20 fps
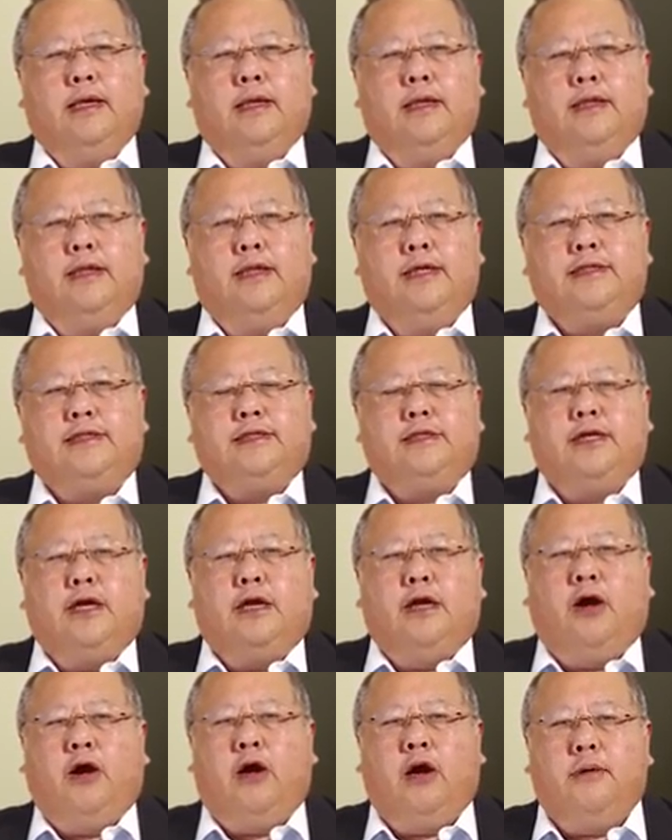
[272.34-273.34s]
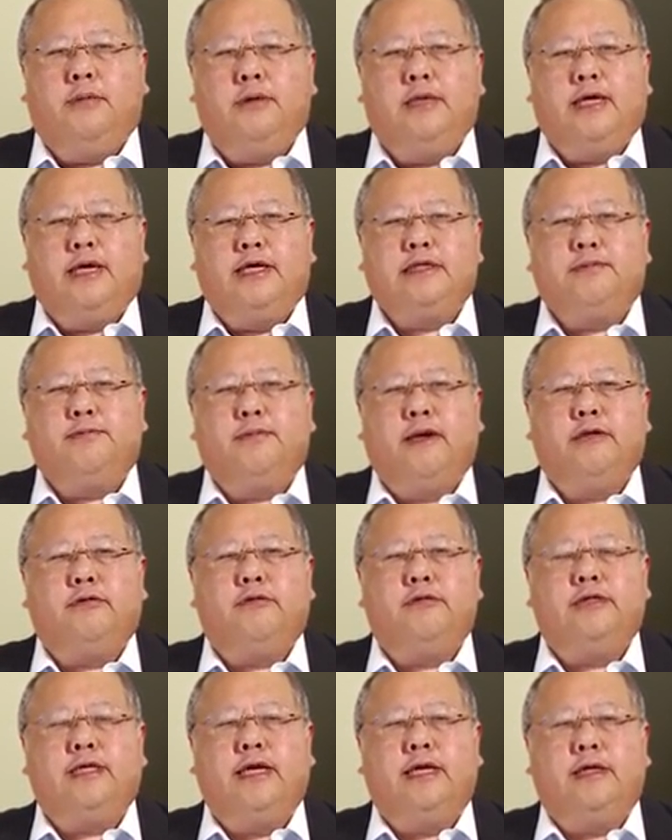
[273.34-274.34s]
This harmonized
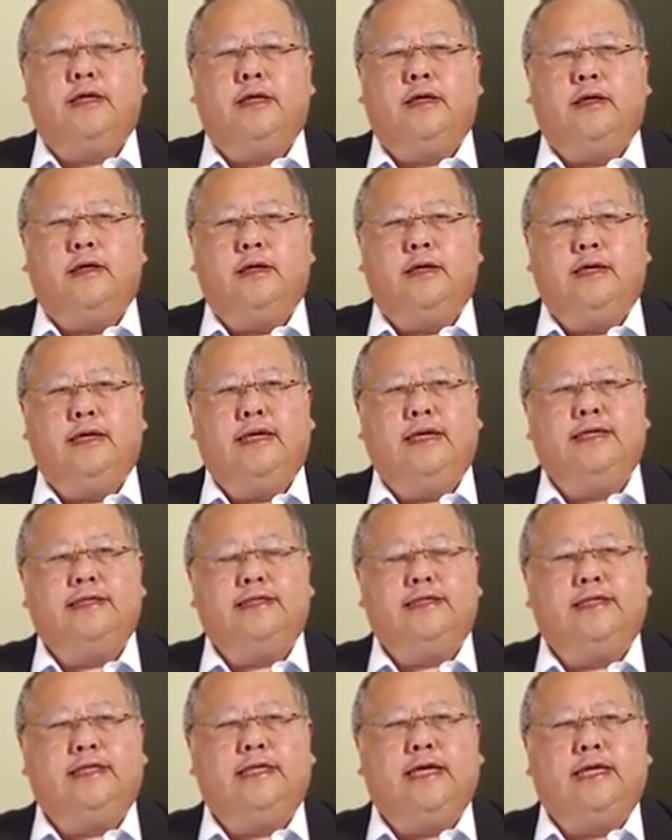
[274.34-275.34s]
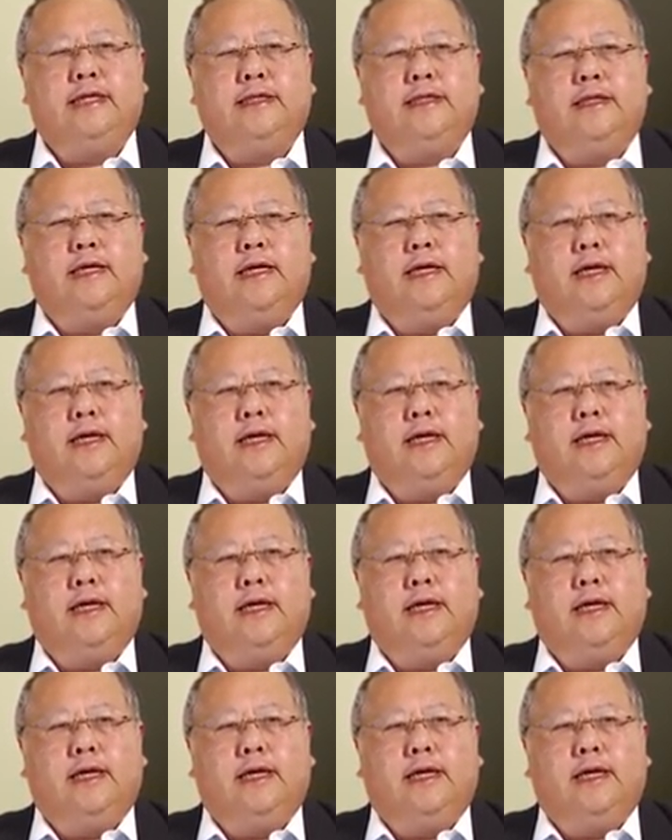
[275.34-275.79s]
microdata is then